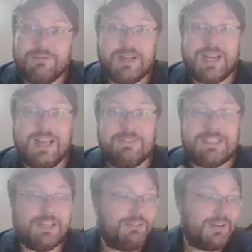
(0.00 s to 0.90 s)
We're going to have a
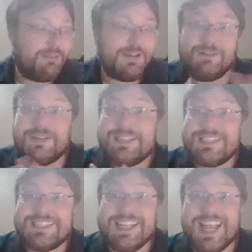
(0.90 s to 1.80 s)
tarot reader reading with
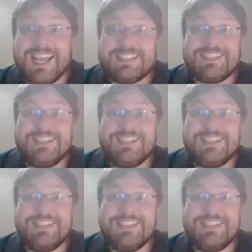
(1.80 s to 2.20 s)
this deck.